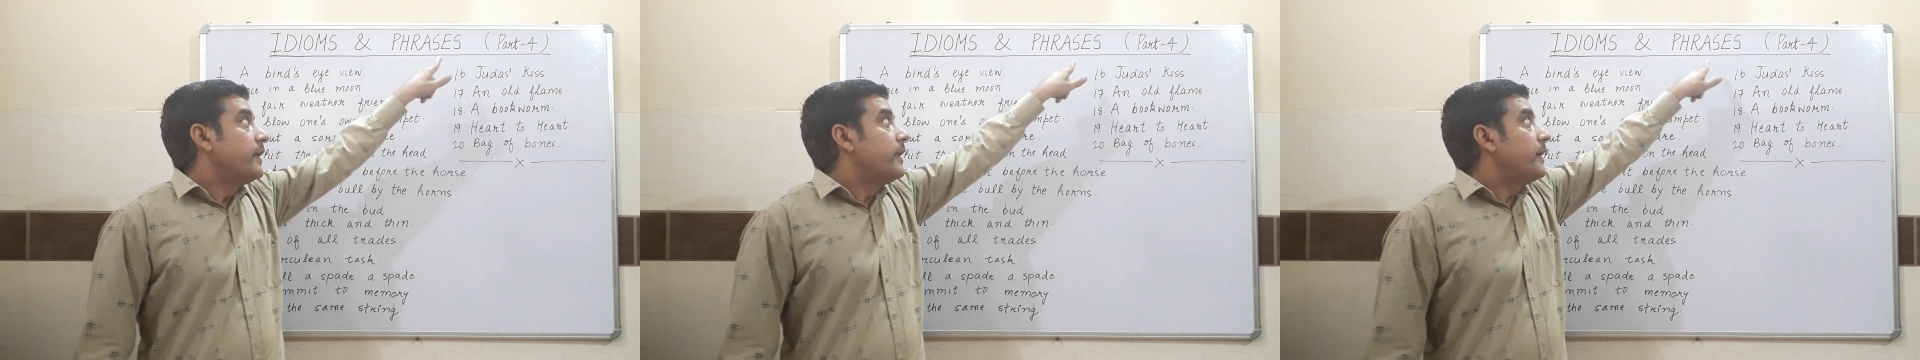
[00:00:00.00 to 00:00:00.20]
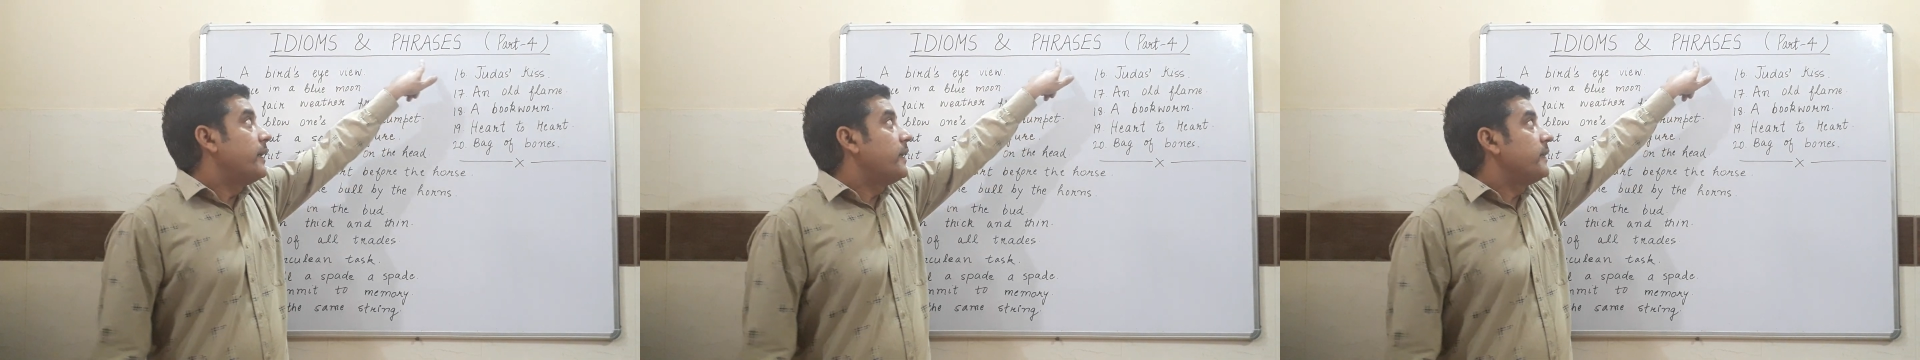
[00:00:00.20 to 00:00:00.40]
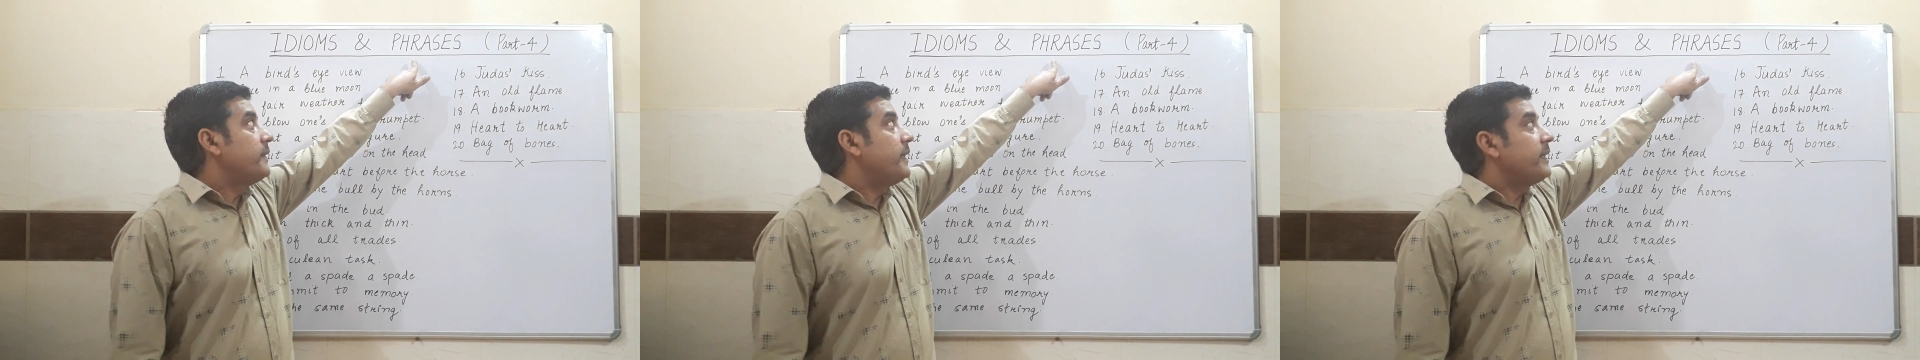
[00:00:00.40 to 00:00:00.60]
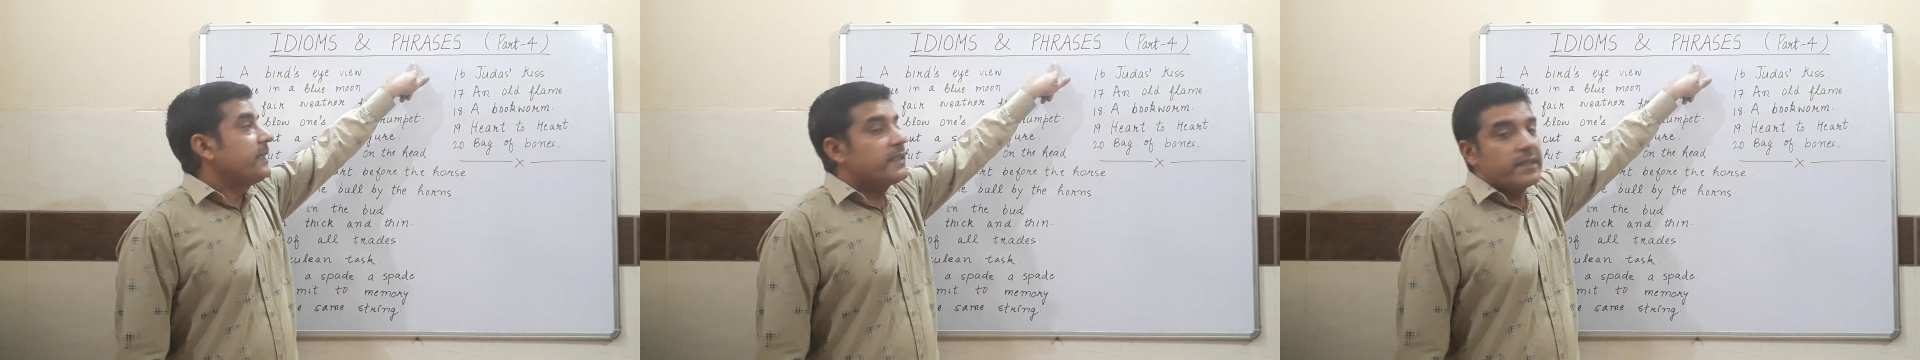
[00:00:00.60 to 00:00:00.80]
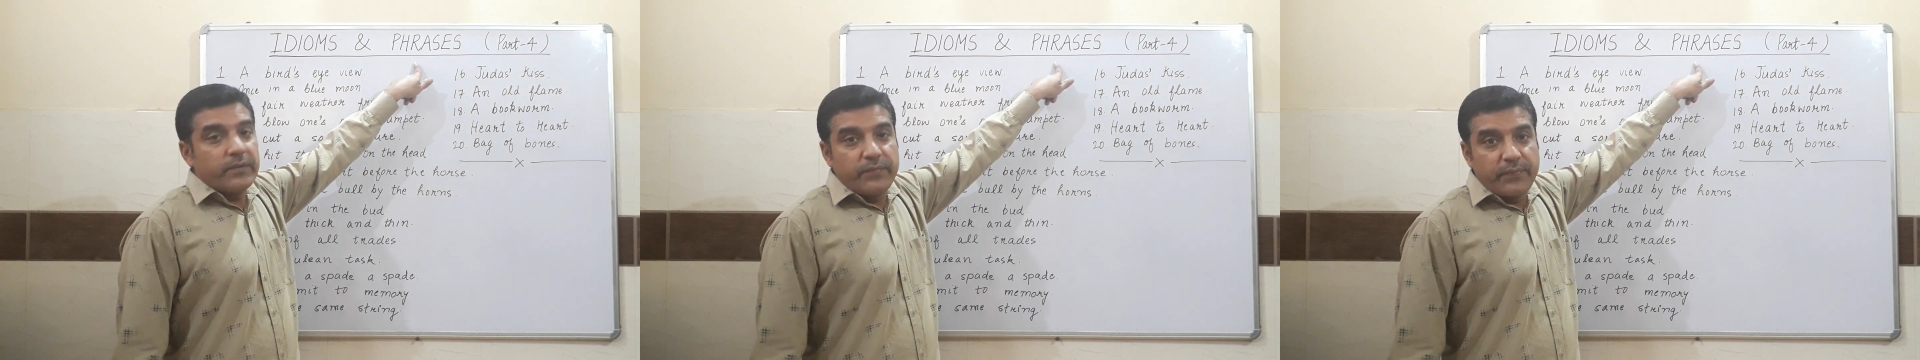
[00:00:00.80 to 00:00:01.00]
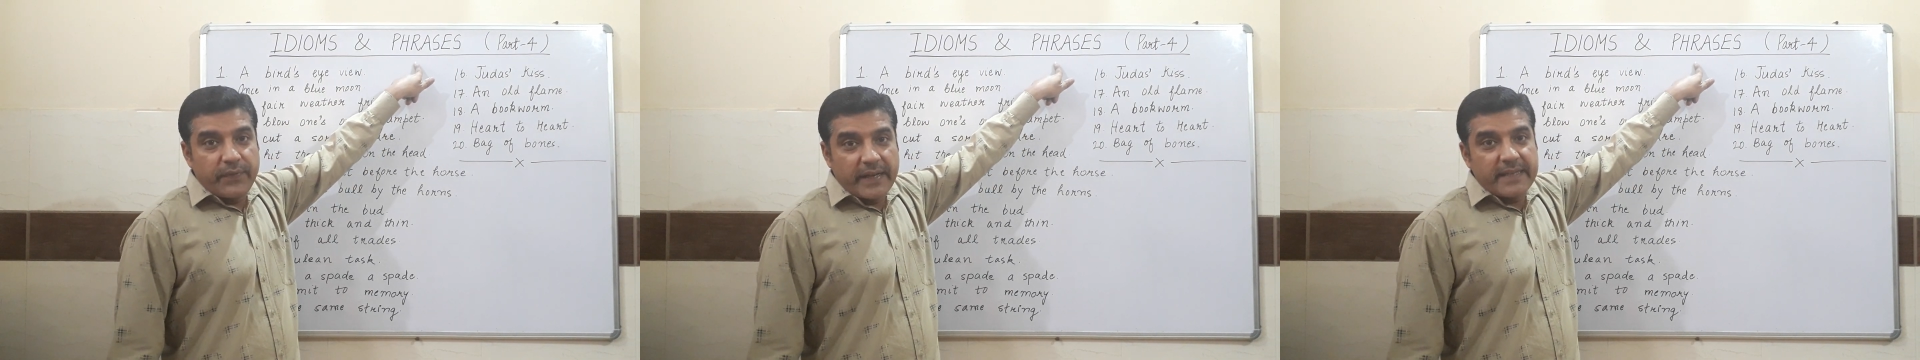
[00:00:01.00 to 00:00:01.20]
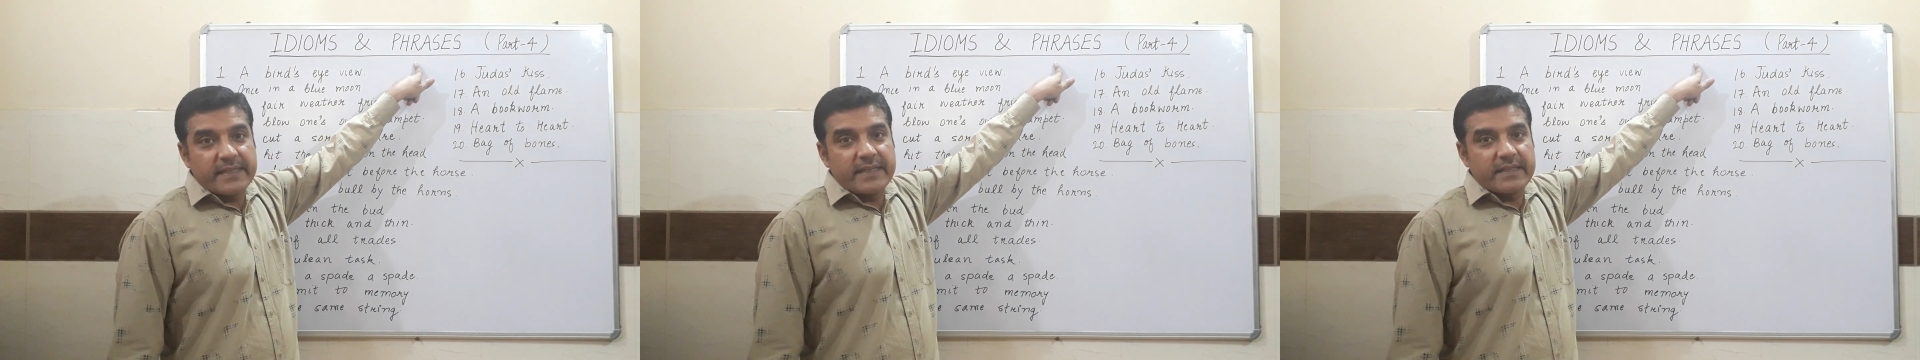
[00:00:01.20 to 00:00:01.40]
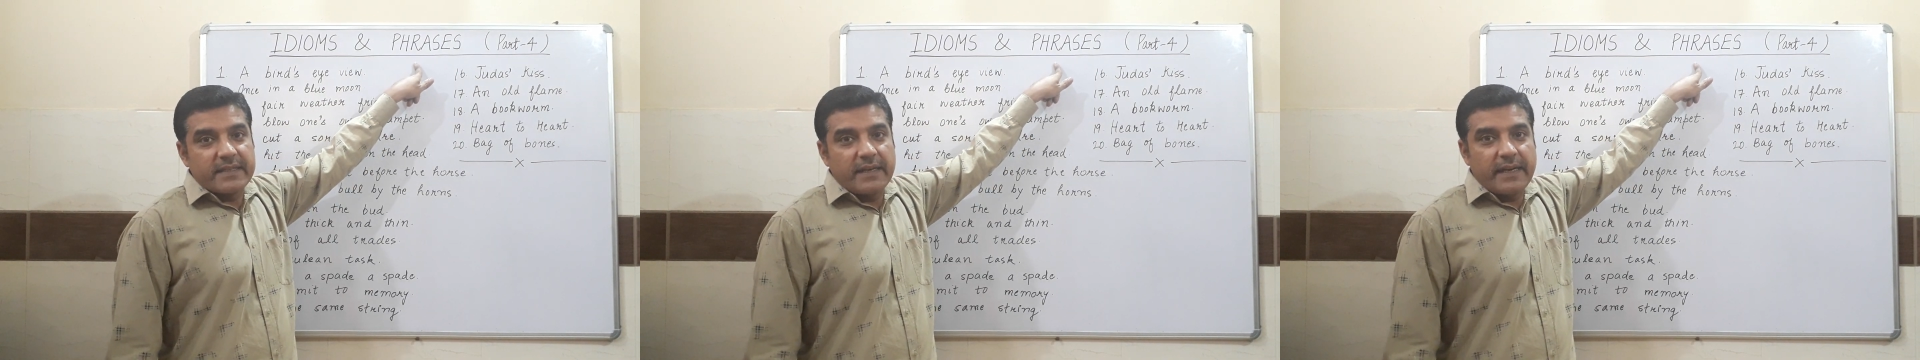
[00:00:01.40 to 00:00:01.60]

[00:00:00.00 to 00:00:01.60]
that is phrases.